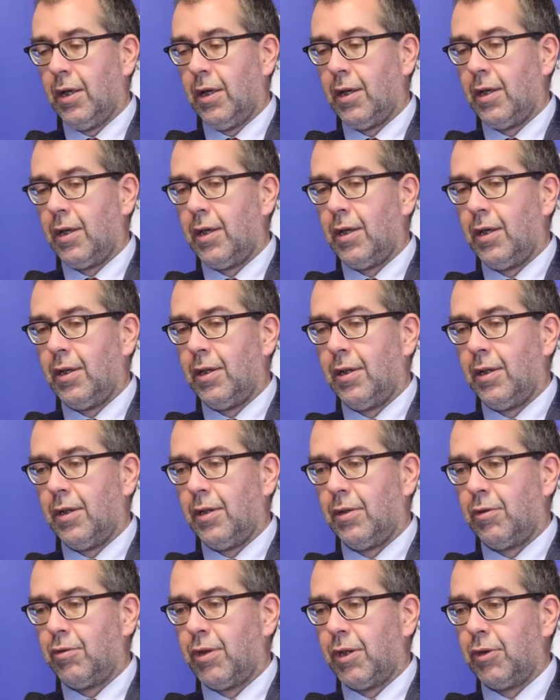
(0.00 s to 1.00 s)

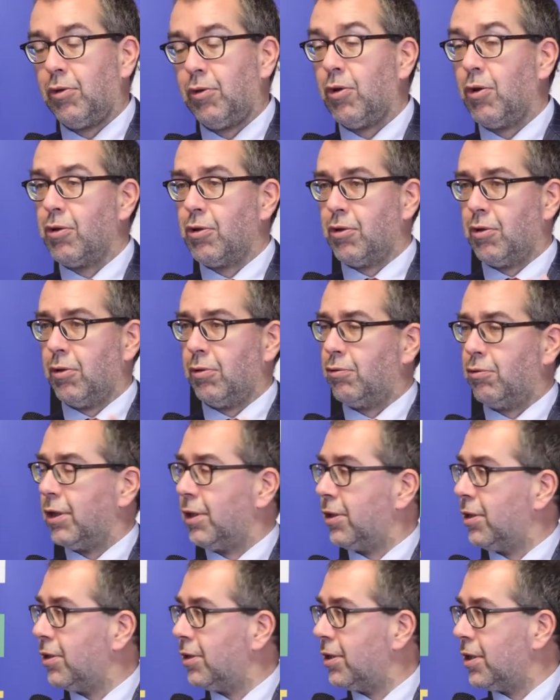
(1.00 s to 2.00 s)
uh, tried to also
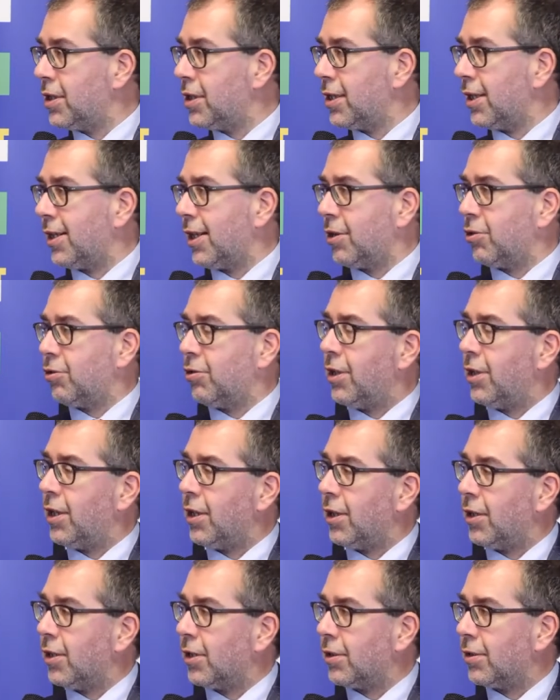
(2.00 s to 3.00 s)
threaten this, that actually
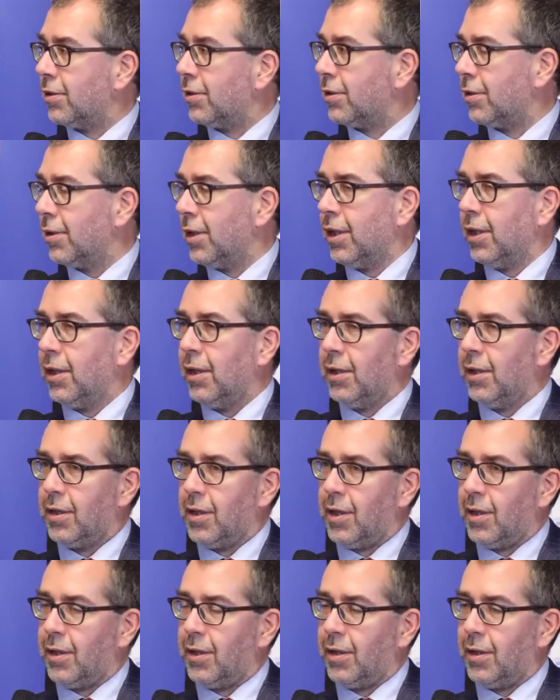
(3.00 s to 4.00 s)
he got
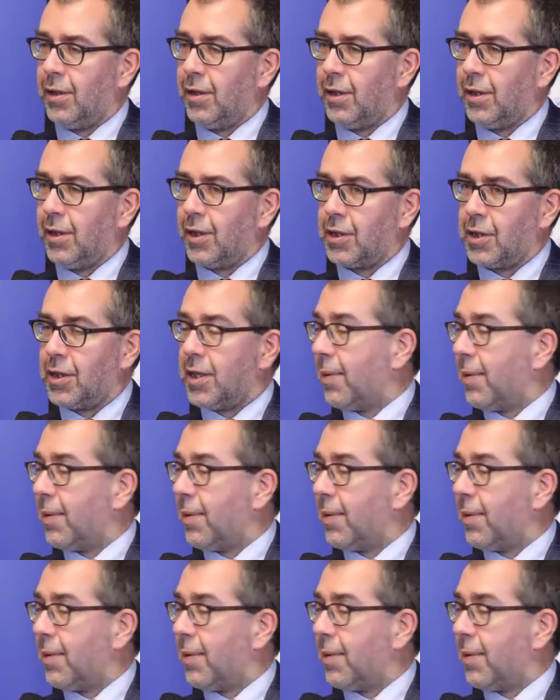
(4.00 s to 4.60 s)
uh, got